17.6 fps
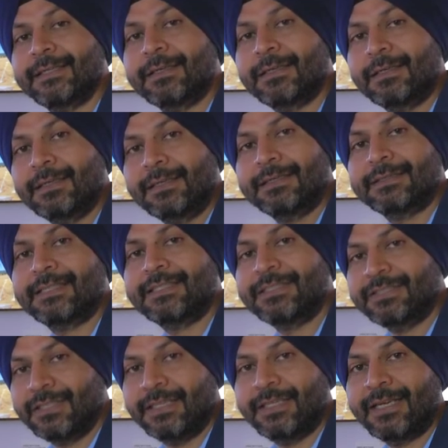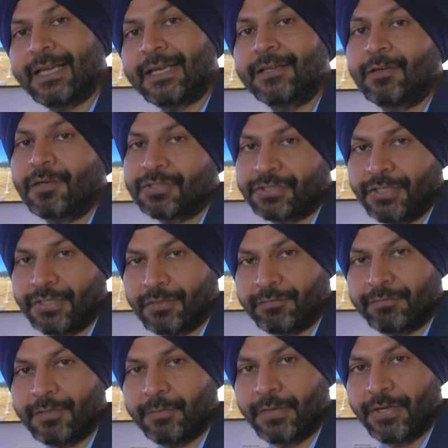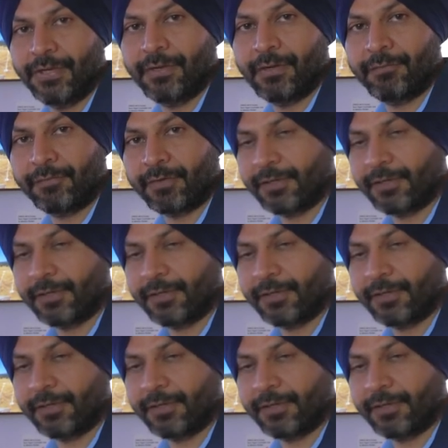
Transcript: are essentially agnostic of the media of